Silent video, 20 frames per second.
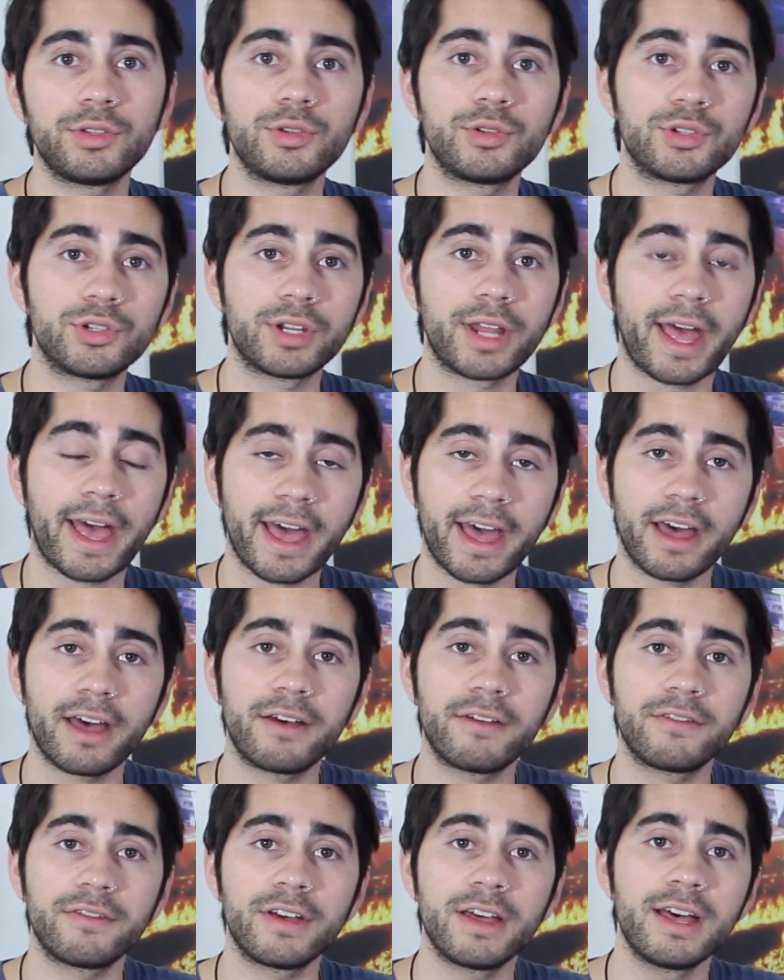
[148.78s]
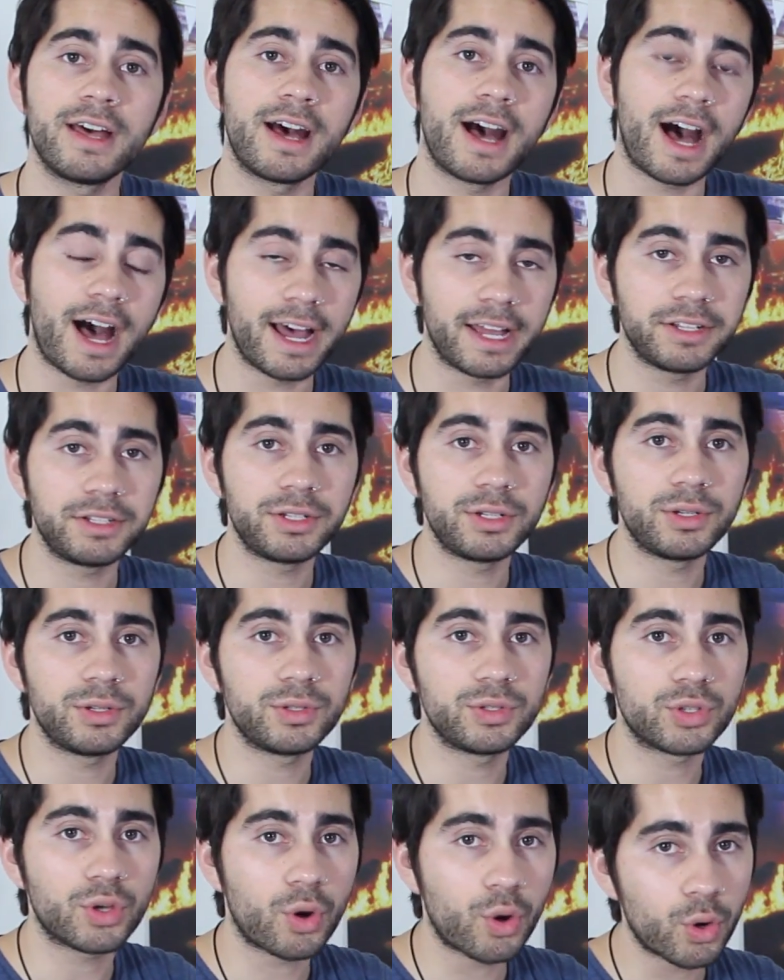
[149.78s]
you should have
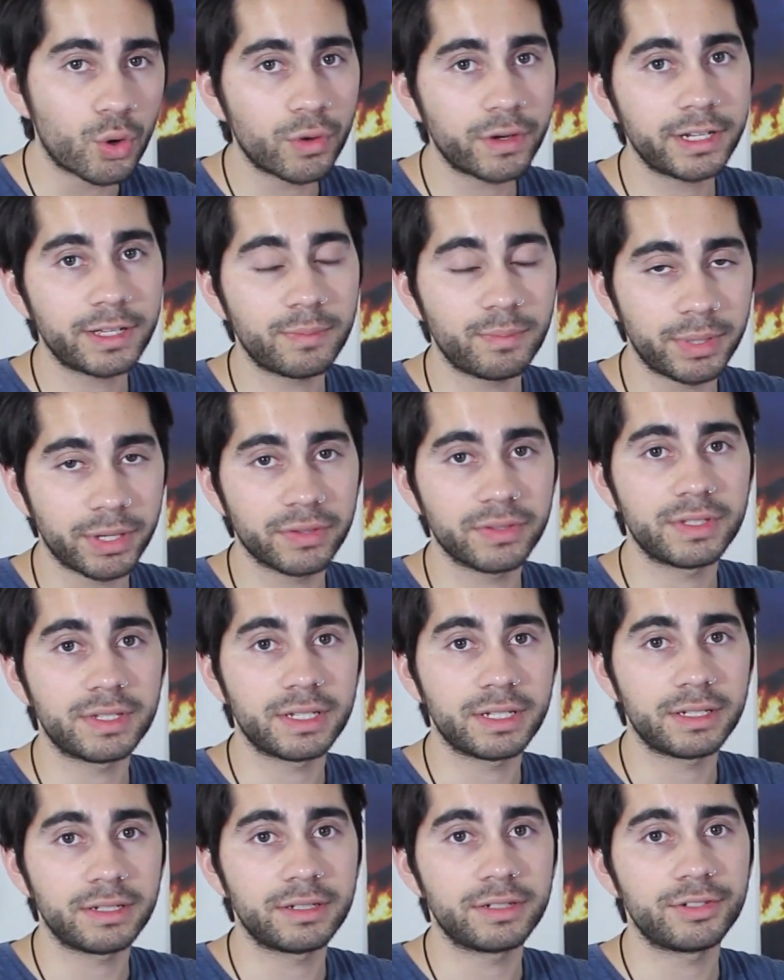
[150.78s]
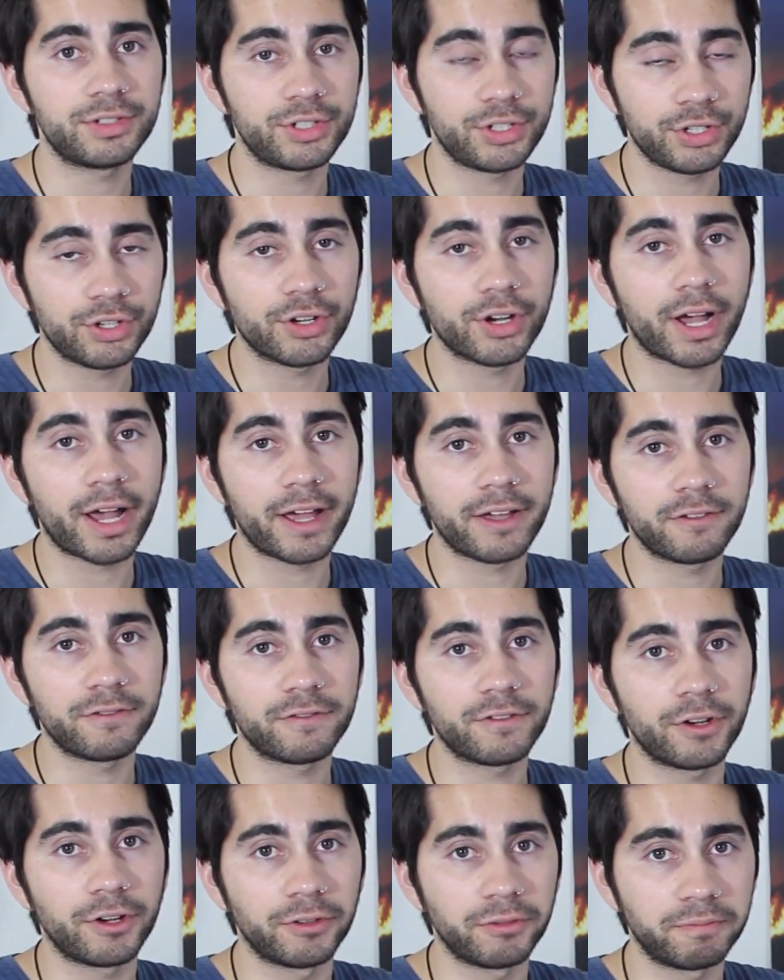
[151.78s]
iTunes already built in to your
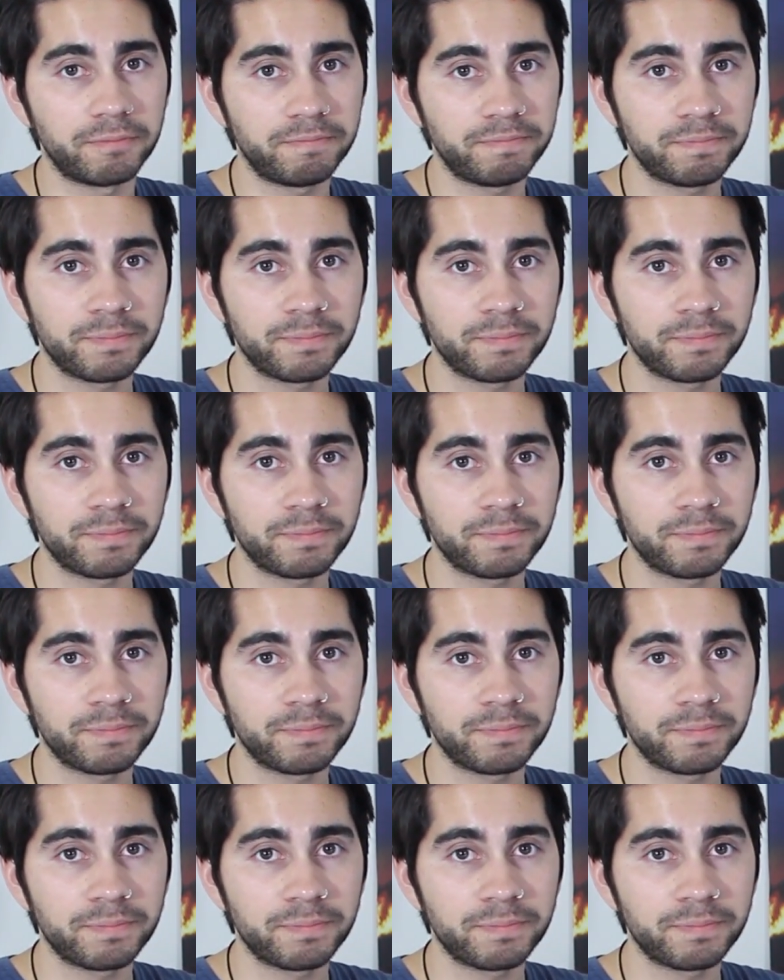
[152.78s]
iPhone.